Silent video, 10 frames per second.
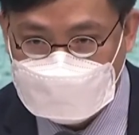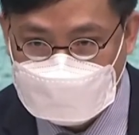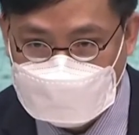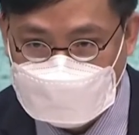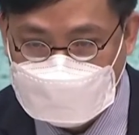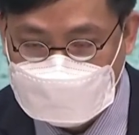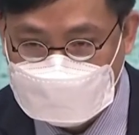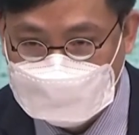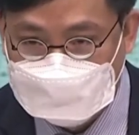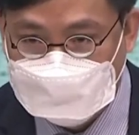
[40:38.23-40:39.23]

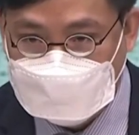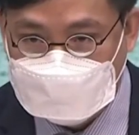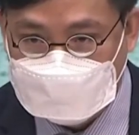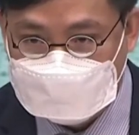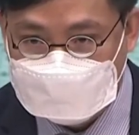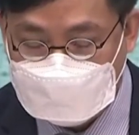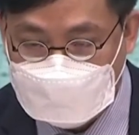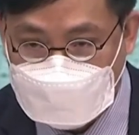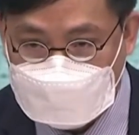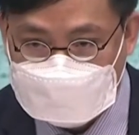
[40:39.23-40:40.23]
candidates who
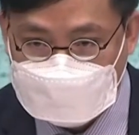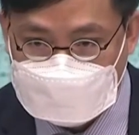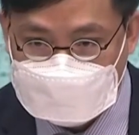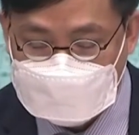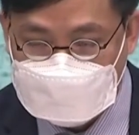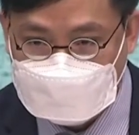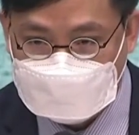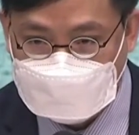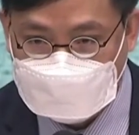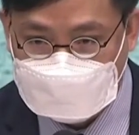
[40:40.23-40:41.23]
are
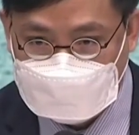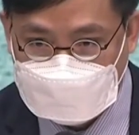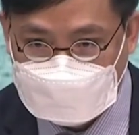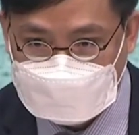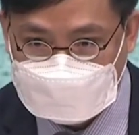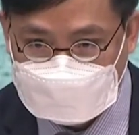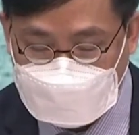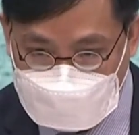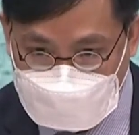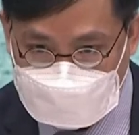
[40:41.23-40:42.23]
confirmed patients
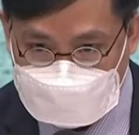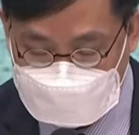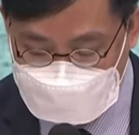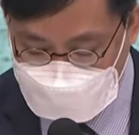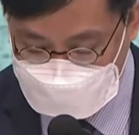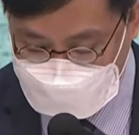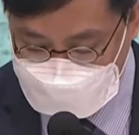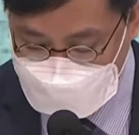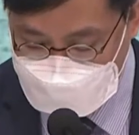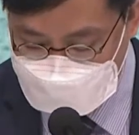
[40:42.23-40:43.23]
will be
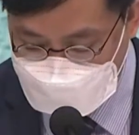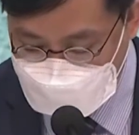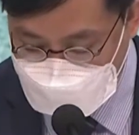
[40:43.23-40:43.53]
arranged to